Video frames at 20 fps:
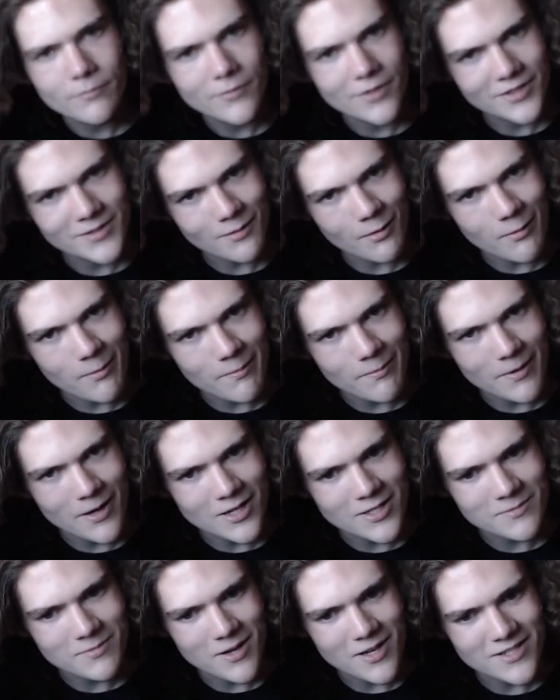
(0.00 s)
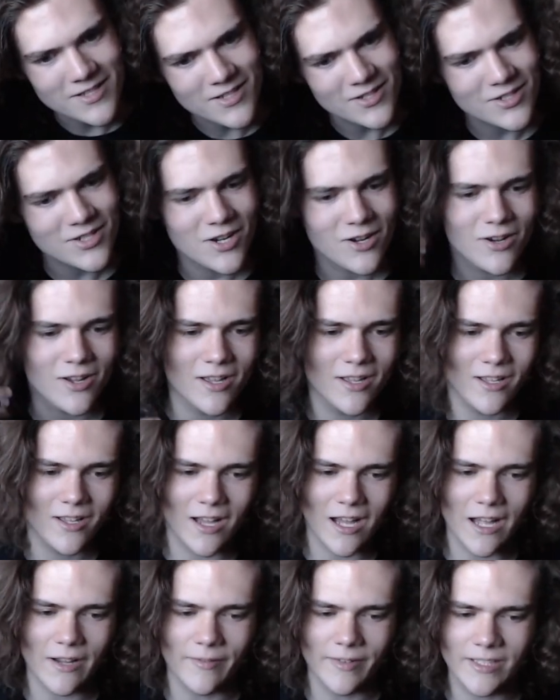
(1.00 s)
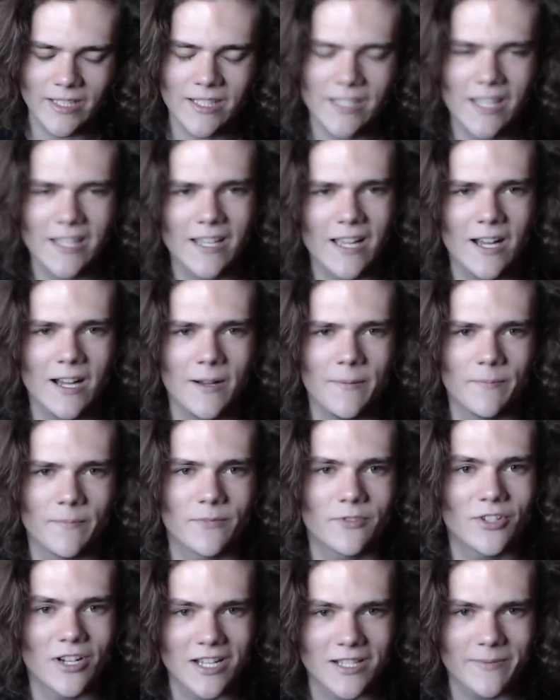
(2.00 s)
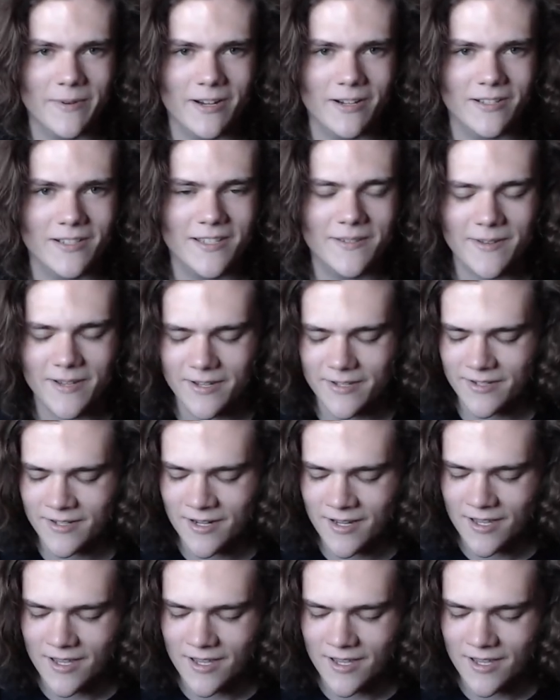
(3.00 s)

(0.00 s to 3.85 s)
like parents paused their show. I really like transparency mode.